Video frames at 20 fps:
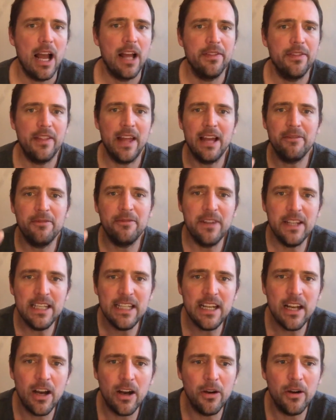That
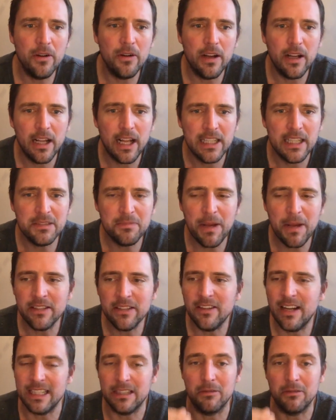video has been
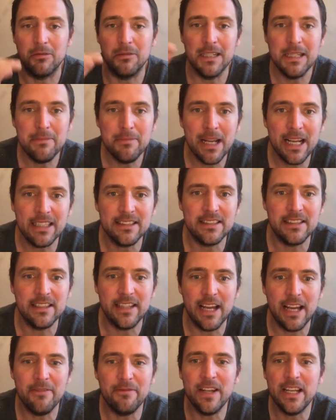like remixed.
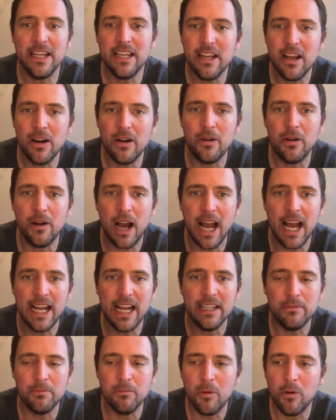That video, I
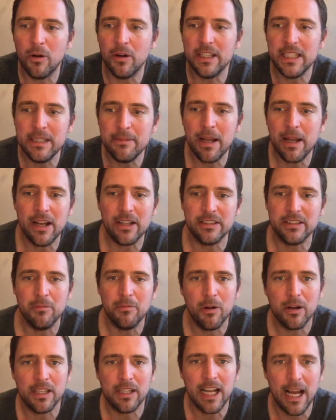had more emails and
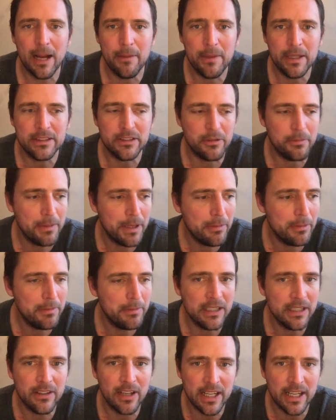more comments from people
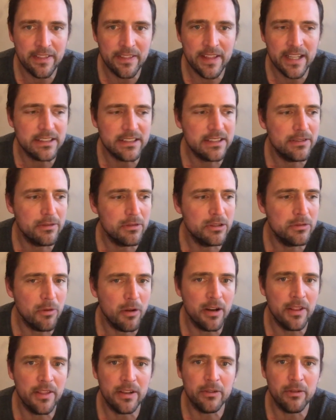being like, "This was
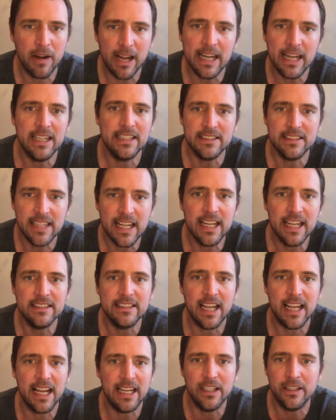one of the greatest things
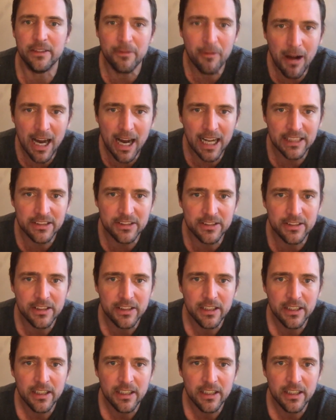I could have watched."